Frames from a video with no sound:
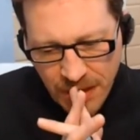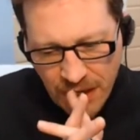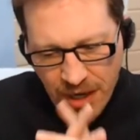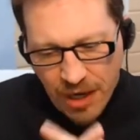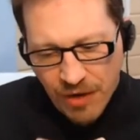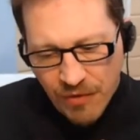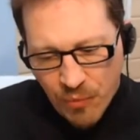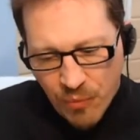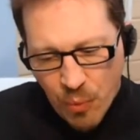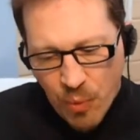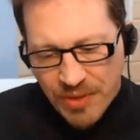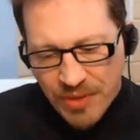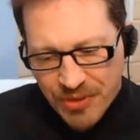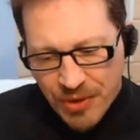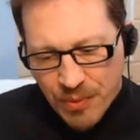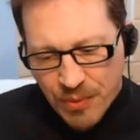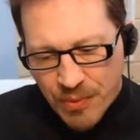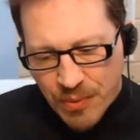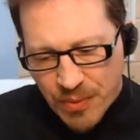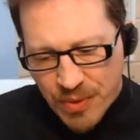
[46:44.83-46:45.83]
of what the
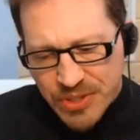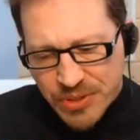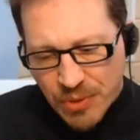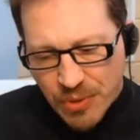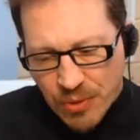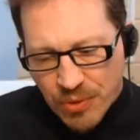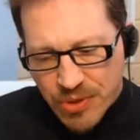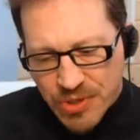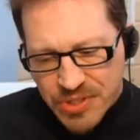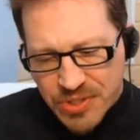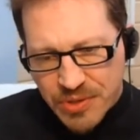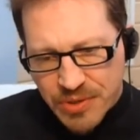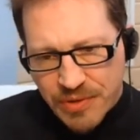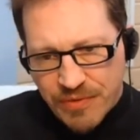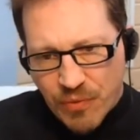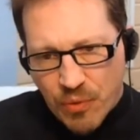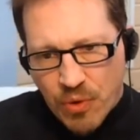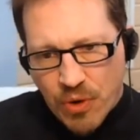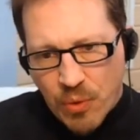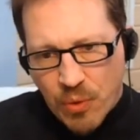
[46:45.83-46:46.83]
original order stood
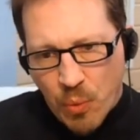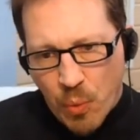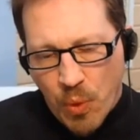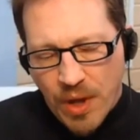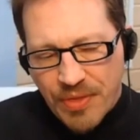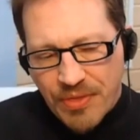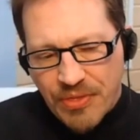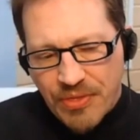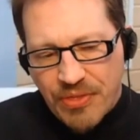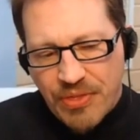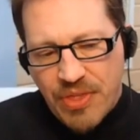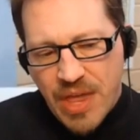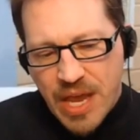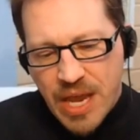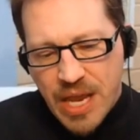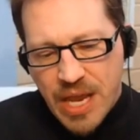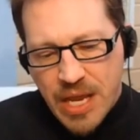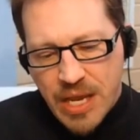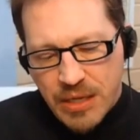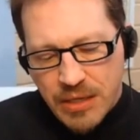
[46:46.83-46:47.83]
for, what
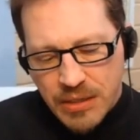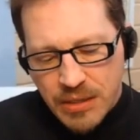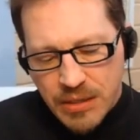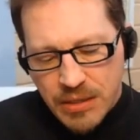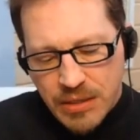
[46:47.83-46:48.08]
they